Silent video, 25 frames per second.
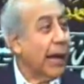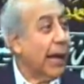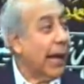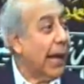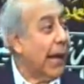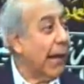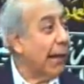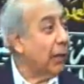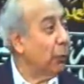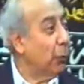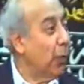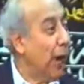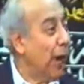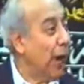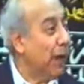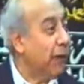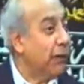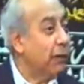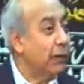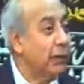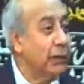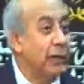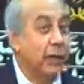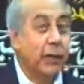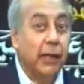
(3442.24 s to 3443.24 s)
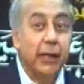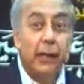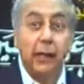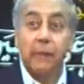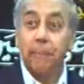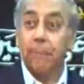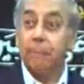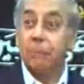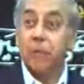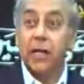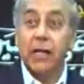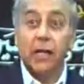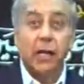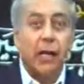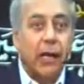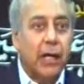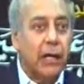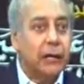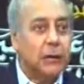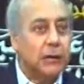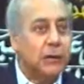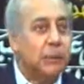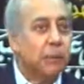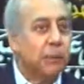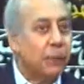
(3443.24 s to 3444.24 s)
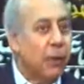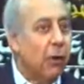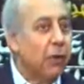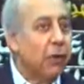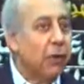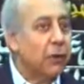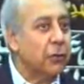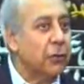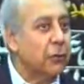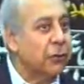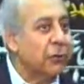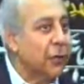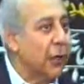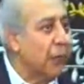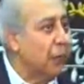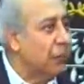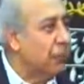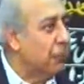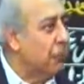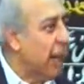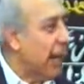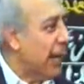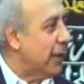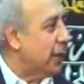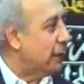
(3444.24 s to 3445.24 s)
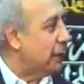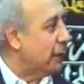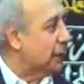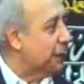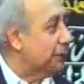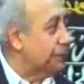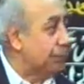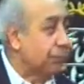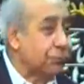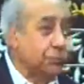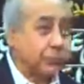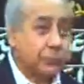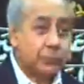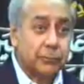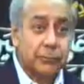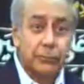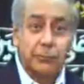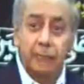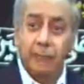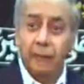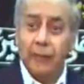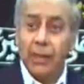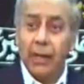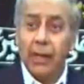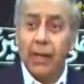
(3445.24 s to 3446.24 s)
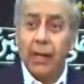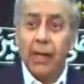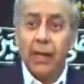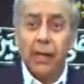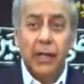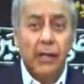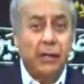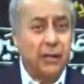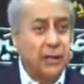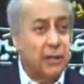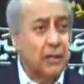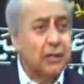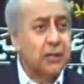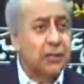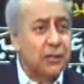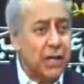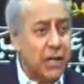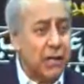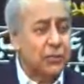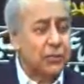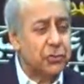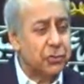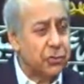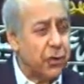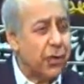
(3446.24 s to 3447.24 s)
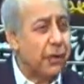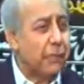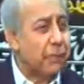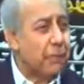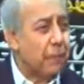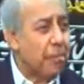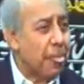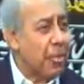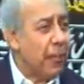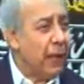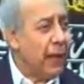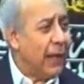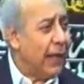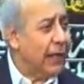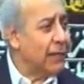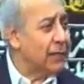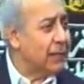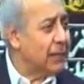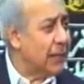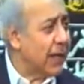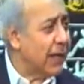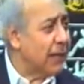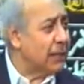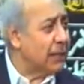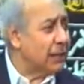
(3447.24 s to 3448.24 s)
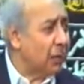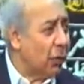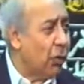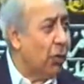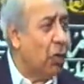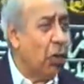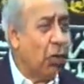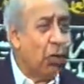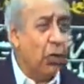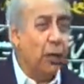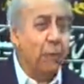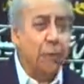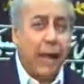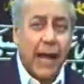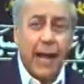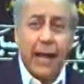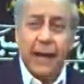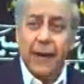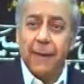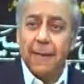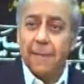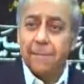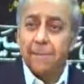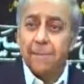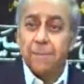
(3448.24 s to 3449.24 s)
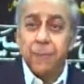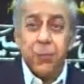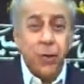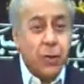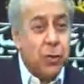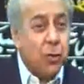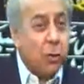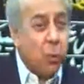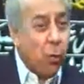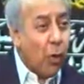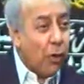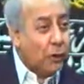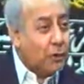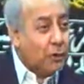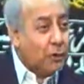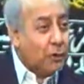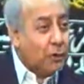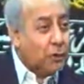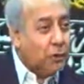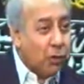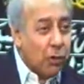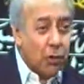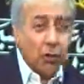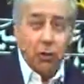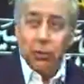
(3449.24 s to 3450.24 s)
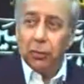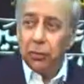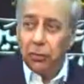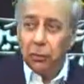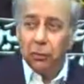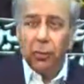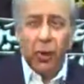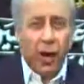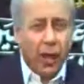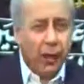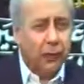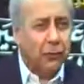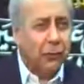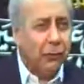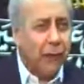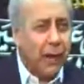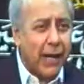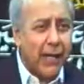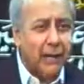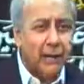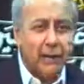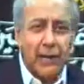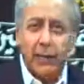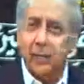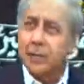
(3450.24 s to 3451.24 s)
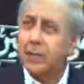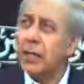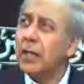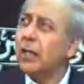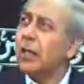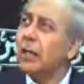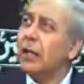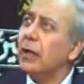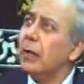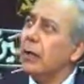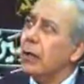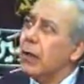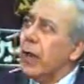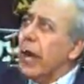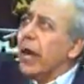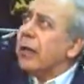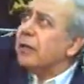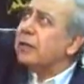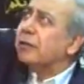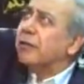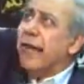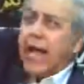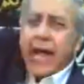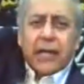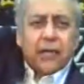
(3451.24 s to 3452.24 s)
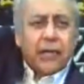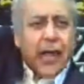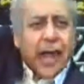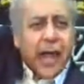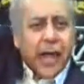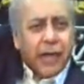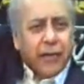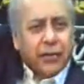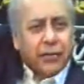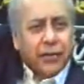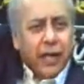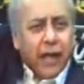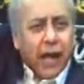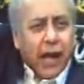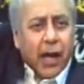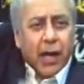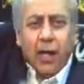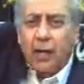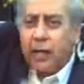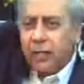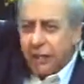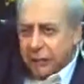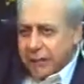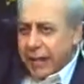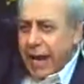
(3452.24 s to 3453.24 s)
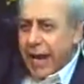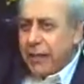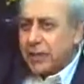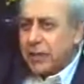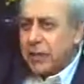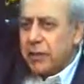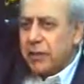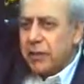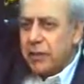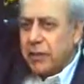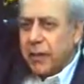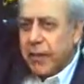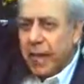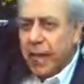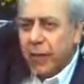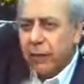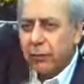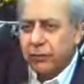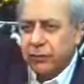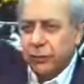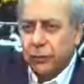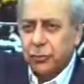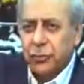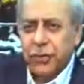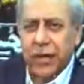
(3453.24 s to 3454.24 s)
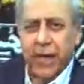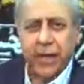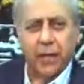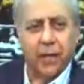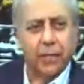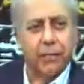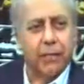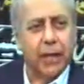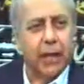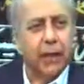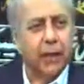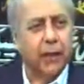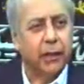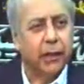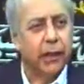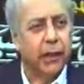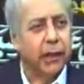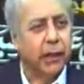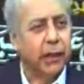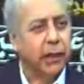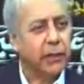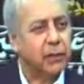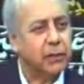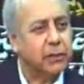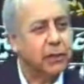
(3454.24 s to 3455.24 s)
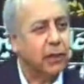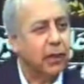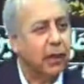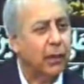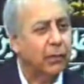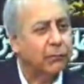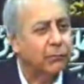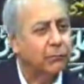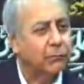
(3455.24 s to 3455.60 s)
And when he declares the purity of Ahlul Bayt, he turns round to him and says, O old man, you want to know who Ahlul Bayt is? Look at that head there. That is the head of Hussein ibn Ali alayhi salam.